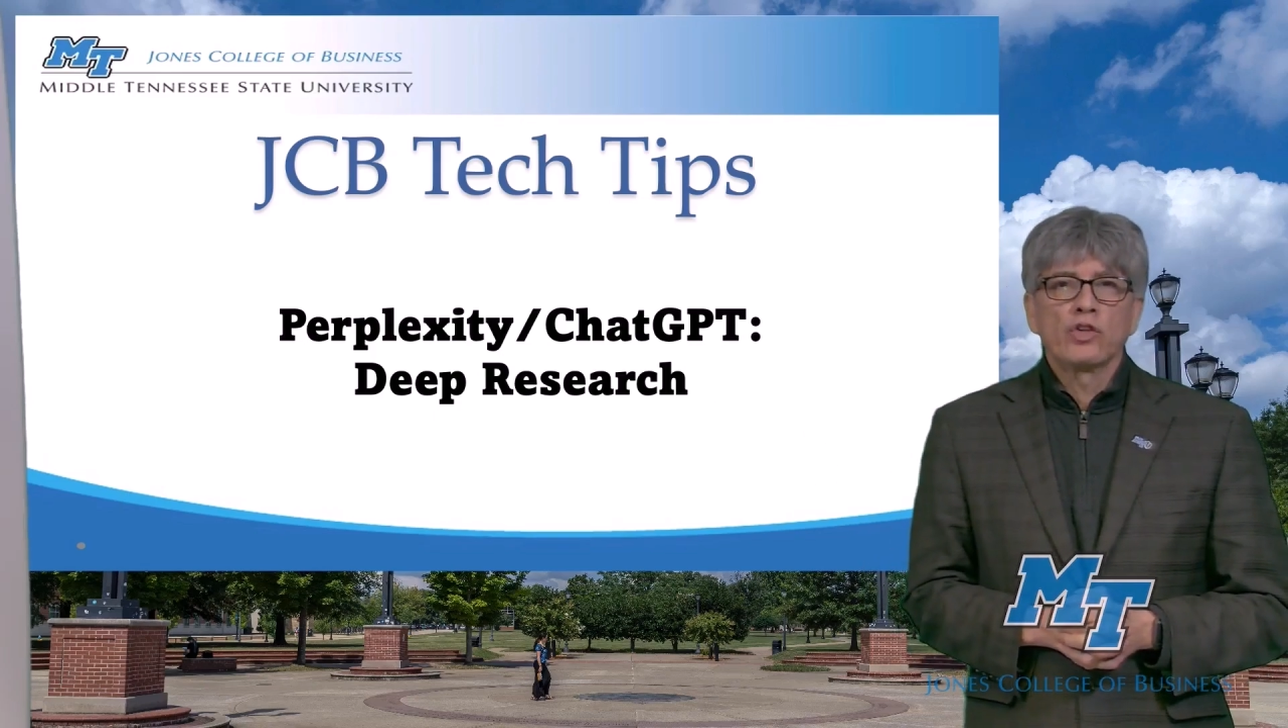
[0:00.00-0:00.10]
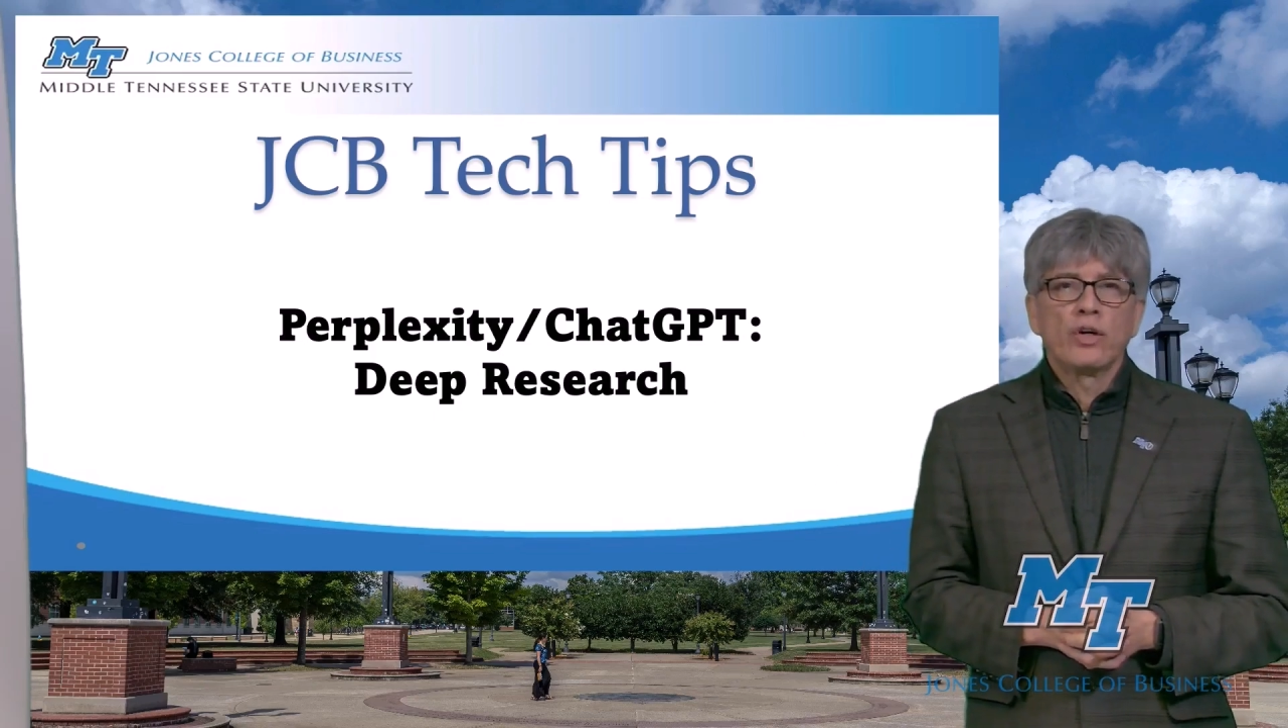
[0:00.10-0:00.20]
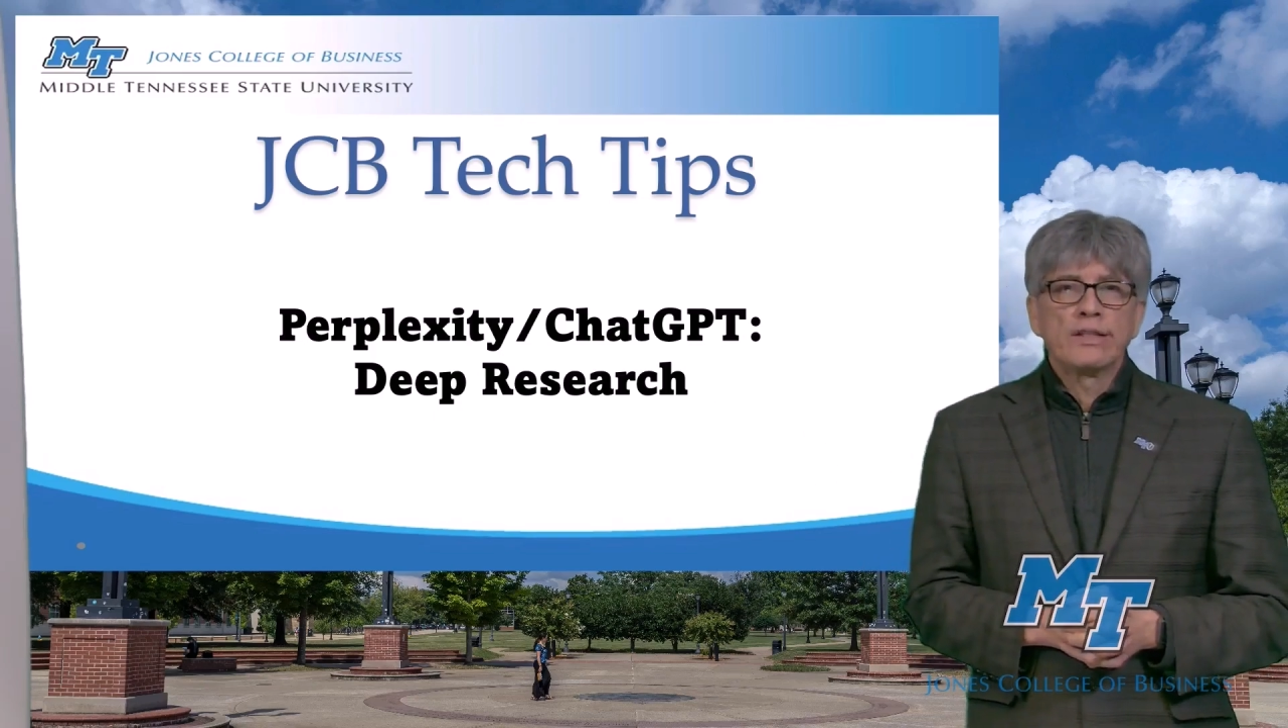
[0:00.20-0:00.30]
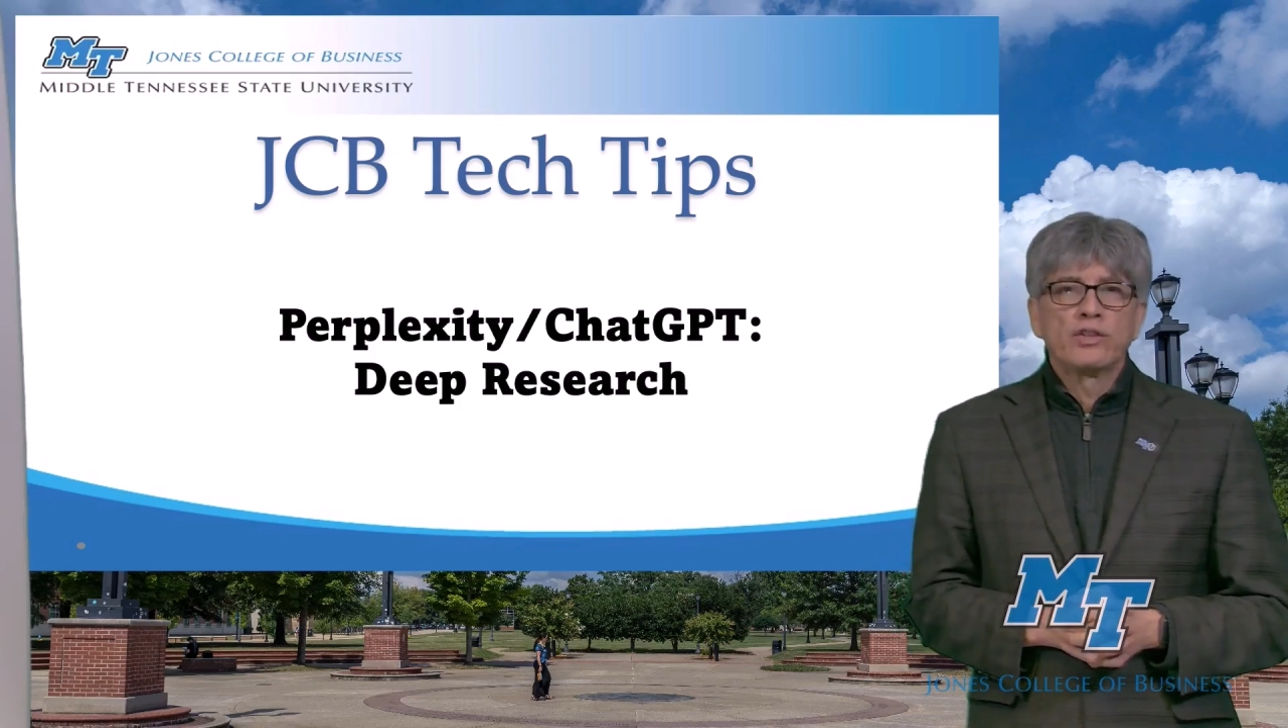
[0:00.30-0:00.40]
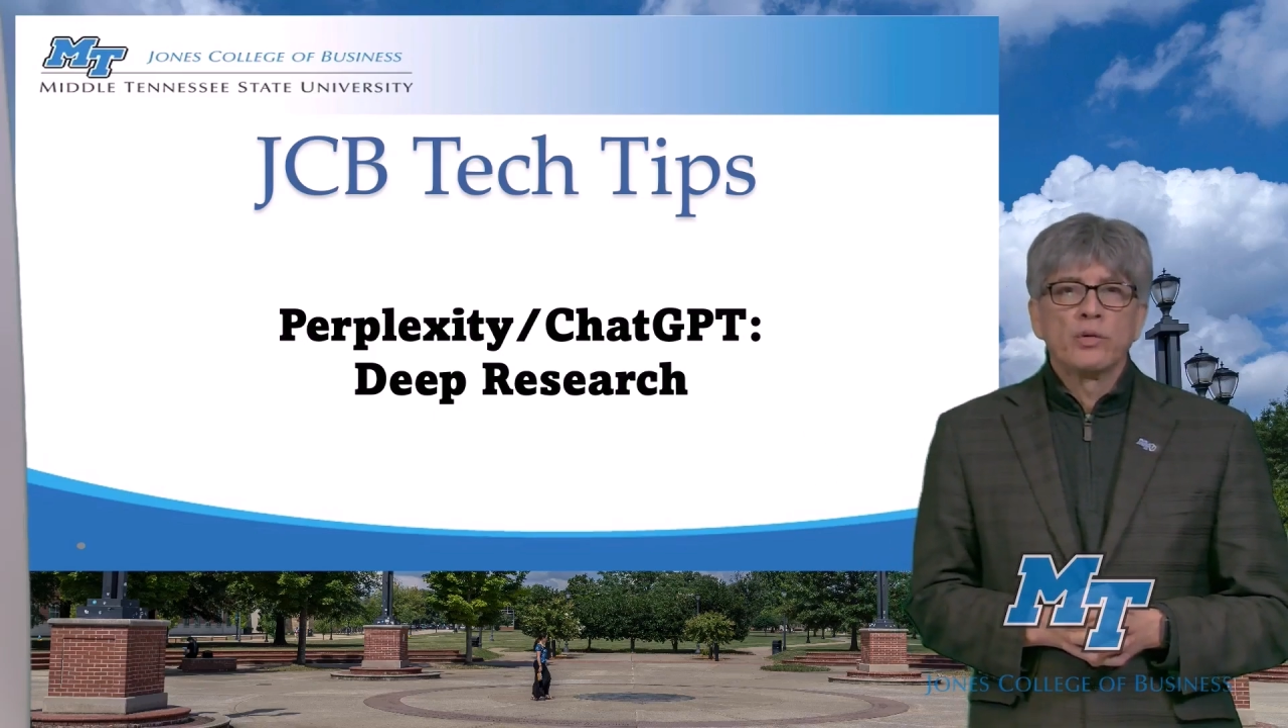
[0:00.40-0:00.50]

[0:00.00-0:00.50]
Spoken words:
College